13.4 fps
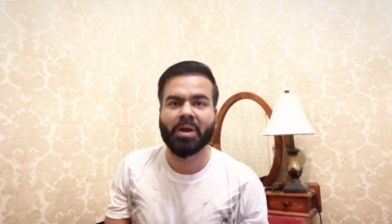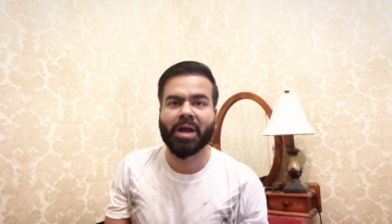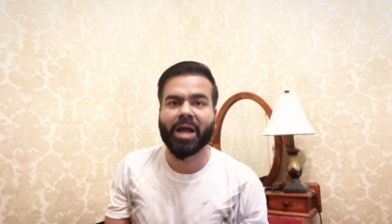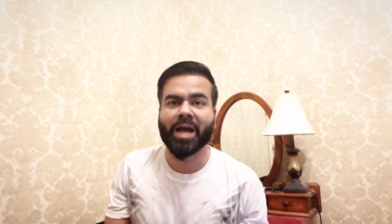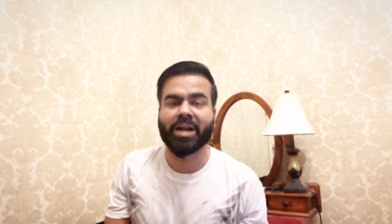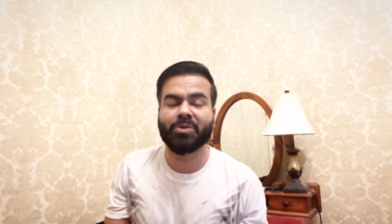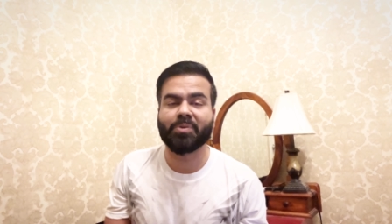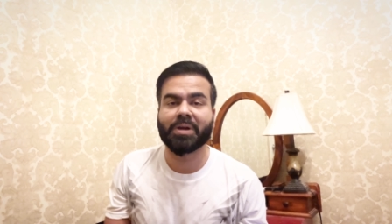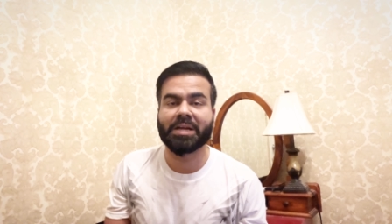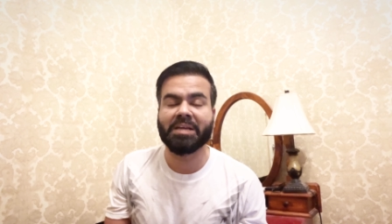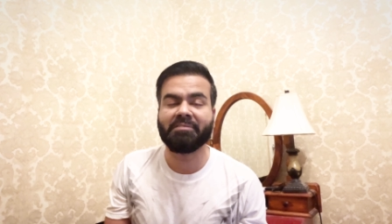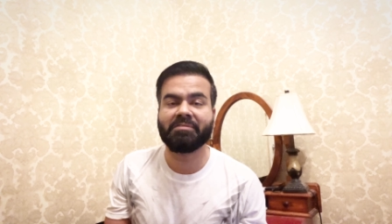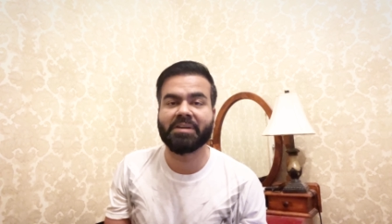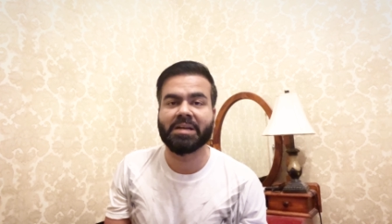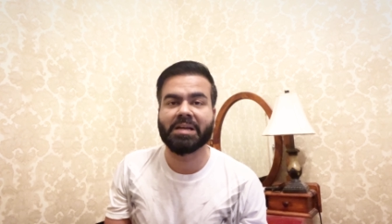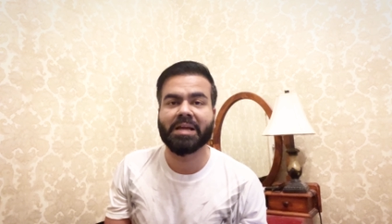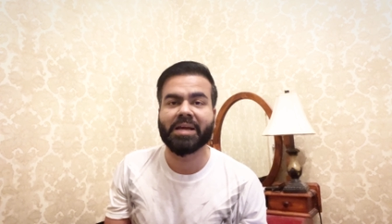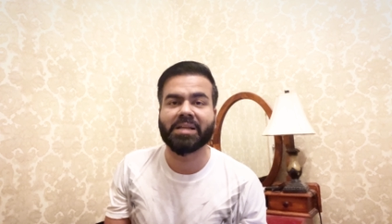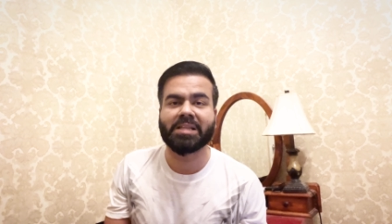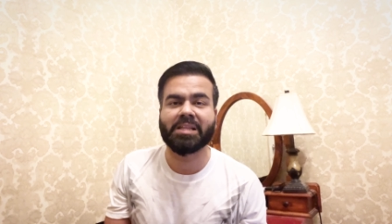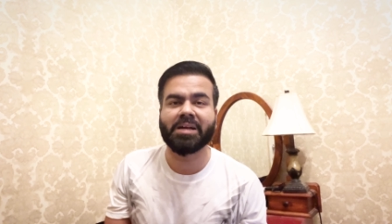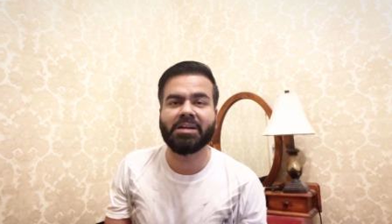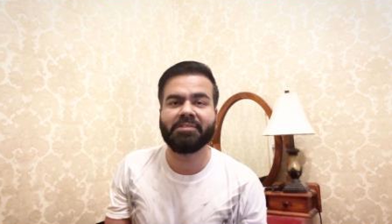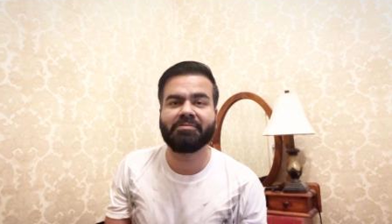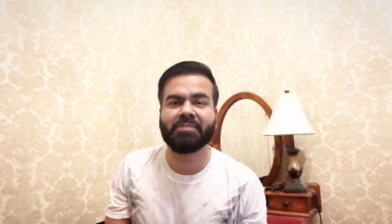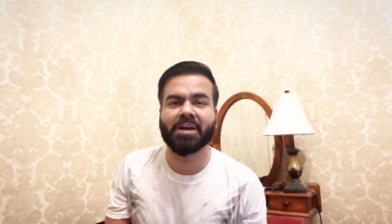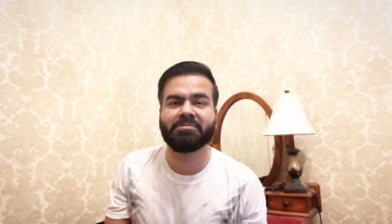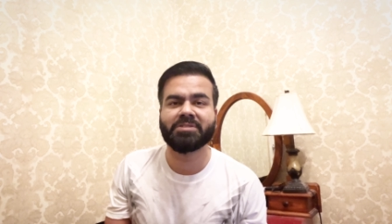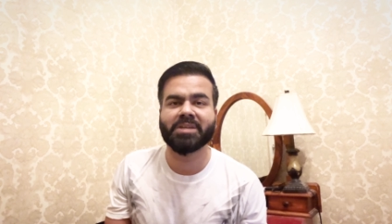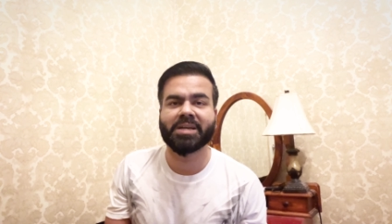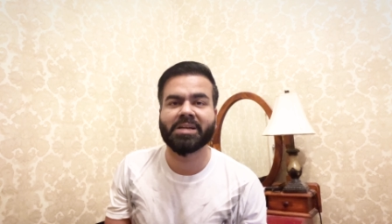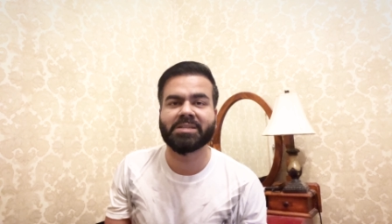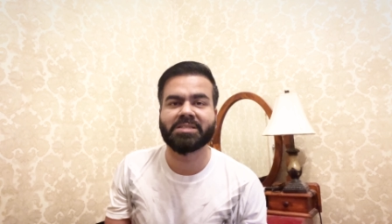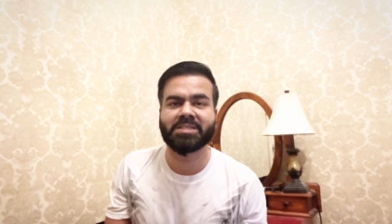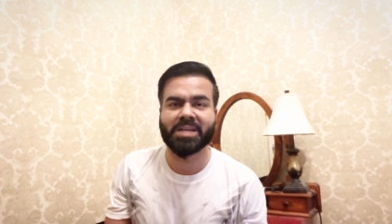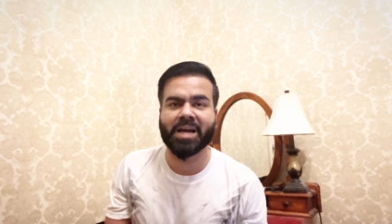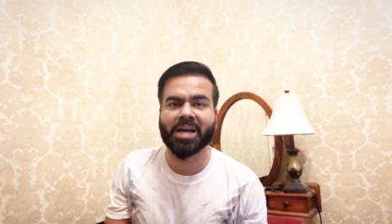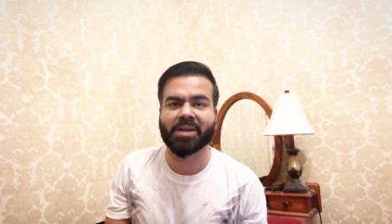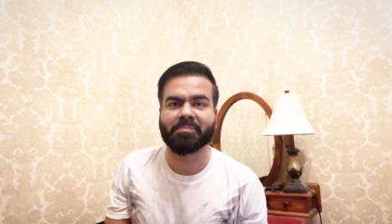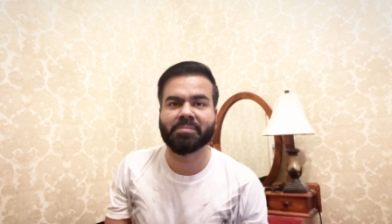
and you are given a 35 seconds time